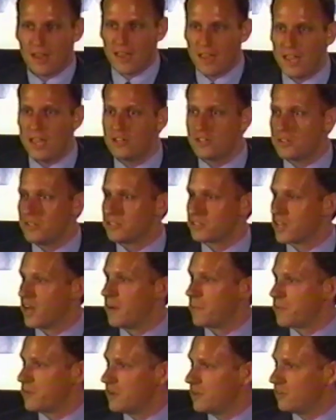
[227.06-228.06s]
each of these
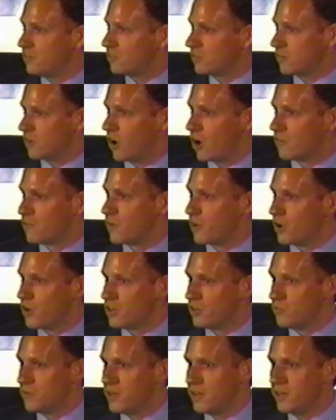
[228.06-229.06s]
companies are very
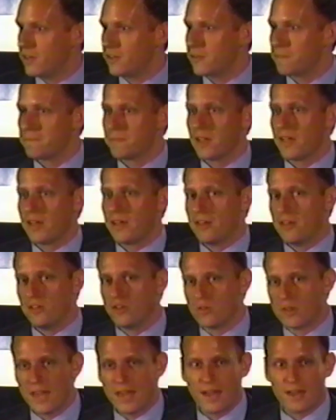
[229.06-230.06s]
unique. You
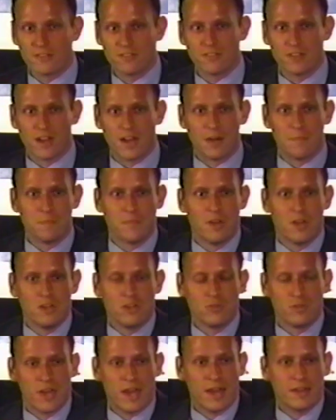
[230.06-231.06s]
can't
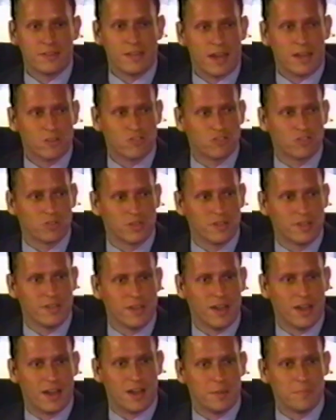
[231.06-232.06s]
actually
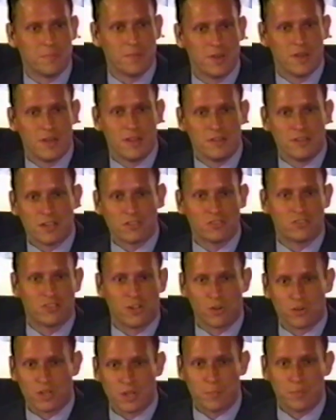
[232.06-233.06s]

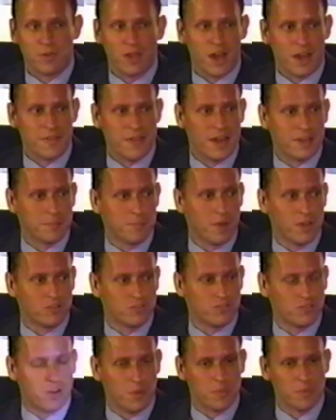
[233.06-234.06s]
necessarily apply that
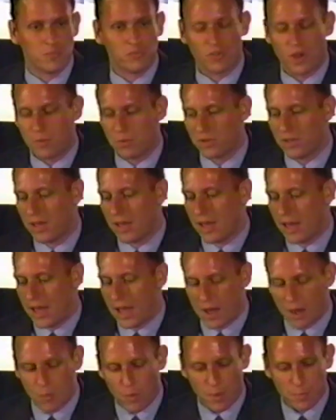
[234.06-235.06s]
much from them. So
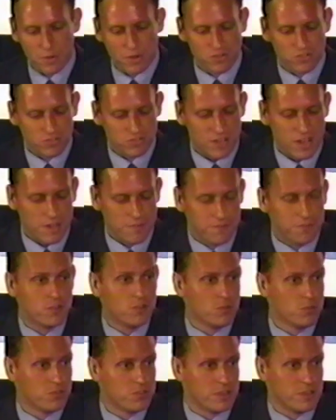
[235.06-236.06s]
I'm going to say a
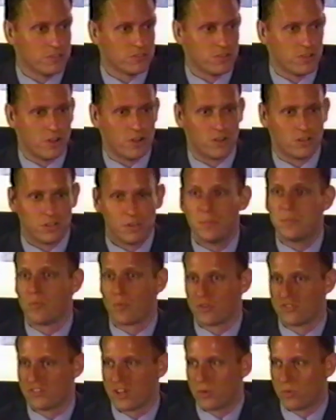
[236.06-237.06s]
few things that are a little bit
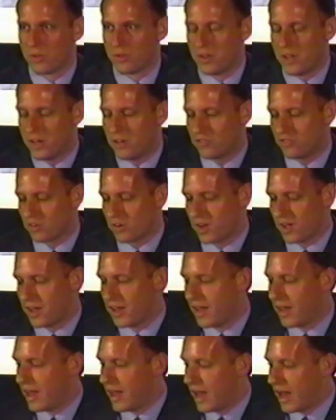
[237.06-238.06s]
more general in nature.
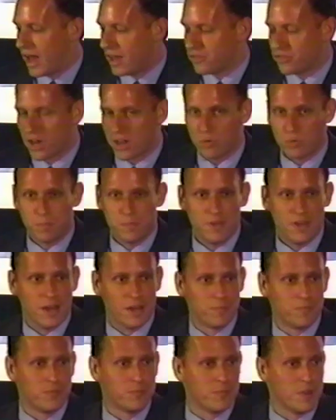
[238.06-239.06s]
I thought it would be
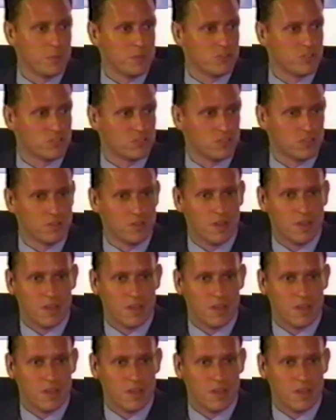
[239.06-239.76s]
helpful maybe just to